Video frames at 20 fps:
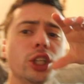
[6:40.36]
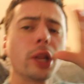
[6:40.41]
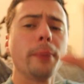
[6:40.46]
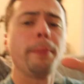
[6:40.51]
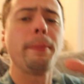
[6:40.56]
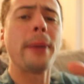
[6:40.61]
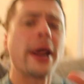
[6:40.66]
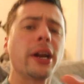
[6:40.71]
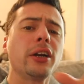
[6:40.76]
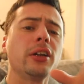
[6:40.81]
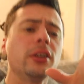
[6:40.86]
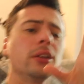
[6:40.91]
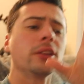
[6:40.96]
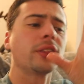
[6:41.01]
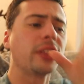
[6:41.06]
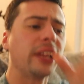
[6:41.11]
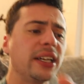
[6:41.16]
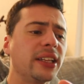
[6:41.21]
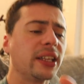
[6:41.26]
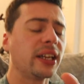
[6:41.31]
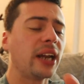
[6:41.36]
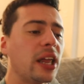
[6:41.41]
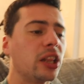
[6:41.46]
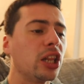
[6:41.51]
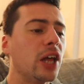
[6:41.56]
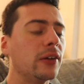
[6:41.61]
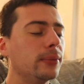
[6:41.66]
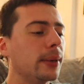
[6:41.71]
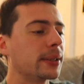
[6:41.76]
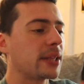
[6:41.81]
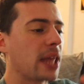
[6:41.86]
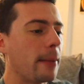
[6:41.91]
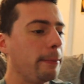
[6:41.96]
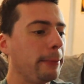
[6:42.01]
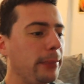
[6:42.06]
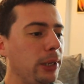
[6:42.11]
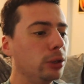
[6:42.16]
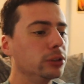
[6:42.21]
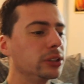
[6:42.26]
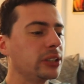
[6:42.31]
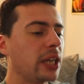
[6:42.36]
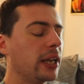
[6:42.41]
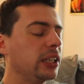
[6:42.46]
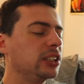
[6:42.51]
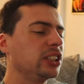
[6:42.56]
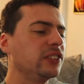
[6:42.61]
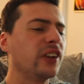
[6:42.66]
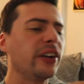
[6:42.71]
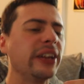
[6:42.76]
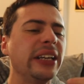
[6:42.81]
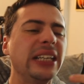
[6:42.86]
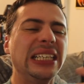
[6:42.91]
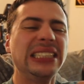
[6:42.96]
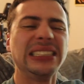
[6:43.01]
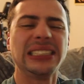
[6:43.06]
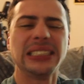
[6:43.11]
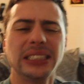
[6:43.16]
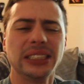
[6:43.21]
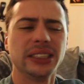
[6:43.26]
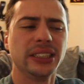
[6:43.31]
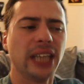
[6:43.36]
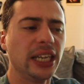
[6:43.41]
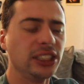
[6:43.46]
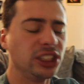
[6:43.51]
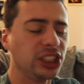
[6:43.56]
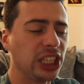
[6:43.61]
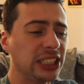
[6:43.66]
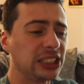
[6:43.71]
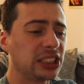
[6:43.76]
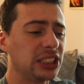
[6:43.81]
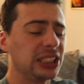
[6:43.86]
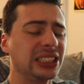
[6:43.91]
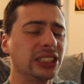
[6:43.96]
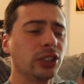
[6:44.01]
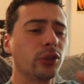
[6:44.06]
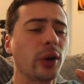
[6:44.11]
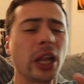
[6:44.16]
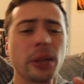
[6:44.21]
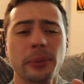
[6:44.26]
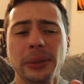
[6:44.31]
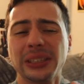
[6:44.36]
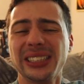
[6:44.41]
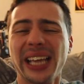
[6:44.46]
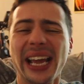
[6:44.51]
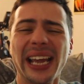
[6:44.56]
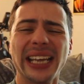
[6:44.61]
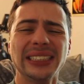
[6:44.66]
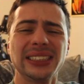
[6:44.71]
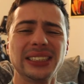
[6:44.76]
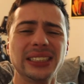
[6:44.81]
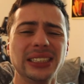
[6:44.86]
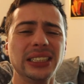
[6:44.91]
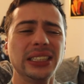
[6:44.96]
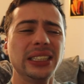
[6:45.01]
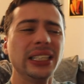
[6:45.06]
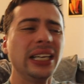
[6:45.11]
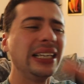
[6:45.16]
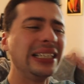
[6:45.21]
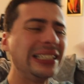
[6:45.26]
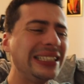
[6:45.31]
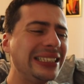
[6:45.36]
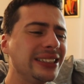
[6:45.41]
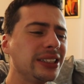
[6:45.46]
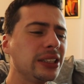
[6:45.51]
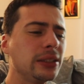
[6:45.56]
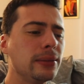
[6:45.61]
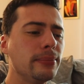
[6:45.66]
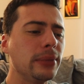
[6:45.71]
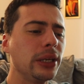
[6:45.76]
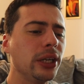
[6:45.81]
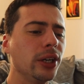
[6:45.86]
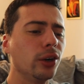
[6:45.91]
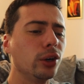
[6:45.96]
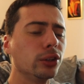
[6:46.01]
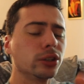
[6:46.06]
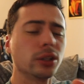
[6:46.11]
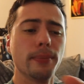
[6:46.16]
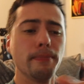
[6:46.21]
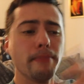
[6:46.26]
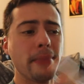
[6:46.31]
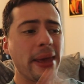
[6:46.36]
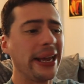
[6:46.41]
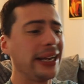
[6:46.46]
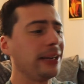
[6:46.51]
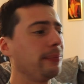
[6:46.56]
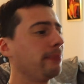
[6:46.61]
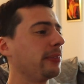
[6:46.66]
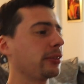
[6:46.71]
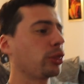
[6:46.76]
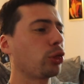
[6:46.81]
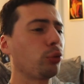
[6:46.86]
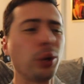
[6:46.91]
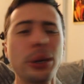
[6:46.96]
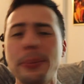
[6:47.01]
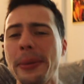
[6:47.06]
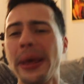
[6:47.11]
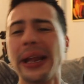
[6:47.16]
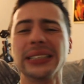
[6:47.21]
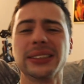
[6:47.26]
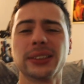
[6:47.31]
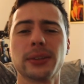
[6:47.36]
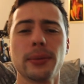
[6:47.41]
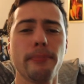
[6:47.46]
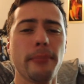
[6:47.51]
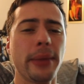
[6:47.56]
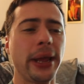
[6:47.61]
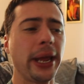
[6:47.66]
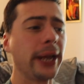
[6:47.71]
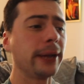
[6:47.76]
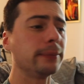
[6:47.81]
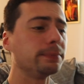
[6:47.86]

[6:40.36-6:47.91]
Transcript: the better thing that I love about that meal is that it's very easy to digest. It's incredibly tasty, easy meal to make, 3 minutes to make.